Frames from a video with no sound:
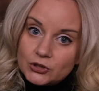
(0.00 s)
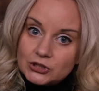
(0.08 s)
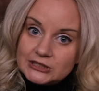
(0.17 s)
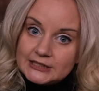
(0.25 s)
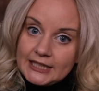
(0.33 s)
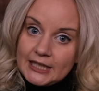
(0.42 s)
could
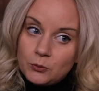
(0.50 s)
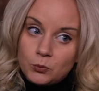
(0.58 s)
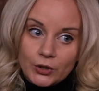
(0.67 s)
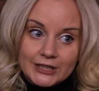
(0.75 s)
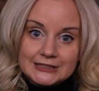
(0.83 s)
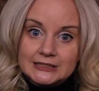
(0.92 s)
see
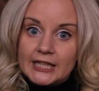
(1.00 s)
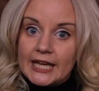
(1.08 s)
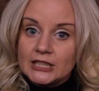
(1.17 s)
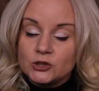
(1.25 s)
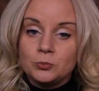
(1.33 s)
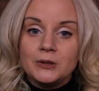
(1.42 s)
what it's
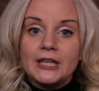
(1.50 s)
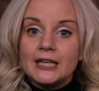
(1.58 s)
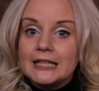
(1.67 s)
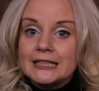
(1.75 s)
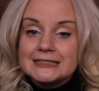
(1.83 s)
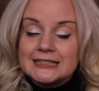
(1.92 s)
like to be
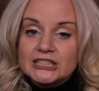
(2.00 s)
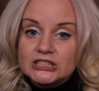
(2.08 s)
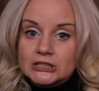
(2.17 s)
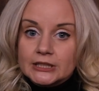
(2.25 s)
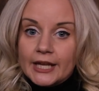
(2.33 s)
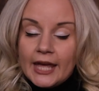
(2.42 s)
in a
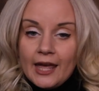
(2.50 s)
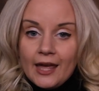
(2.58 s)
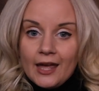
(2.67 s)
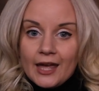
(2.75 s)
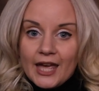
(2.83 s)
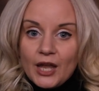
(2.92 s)
session.
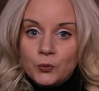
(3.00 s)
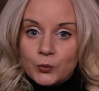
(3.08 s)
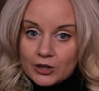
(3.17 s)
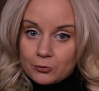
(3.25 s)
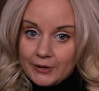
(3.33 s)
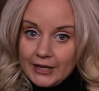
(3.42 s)
And
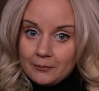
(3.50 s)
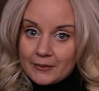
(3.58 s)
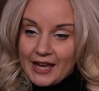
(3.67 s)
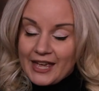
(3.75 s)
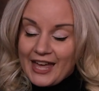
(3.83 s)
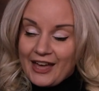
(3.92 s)
with me,
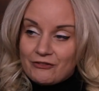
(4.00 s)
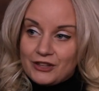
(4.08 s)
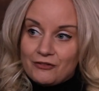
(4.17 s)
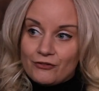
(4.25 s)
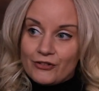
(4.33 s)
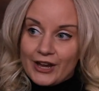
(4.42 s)
I have
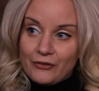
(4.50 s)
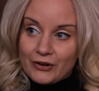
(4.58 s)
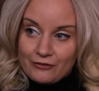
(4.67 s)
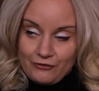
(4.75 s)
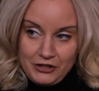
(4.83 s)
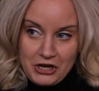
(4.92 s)
the
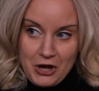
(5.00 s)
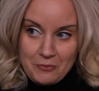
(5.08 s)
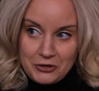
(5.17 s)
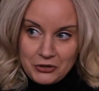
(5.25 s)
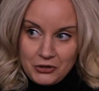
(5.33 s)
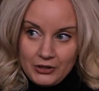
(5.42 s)
very
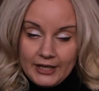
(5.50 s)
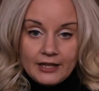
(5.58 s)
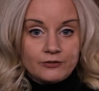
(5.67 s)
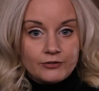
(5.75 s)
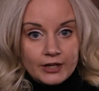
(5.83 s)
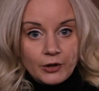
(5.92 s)
phenomenal
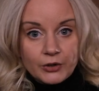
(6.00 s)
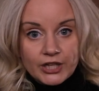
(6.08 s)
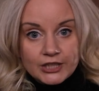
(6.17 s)
and very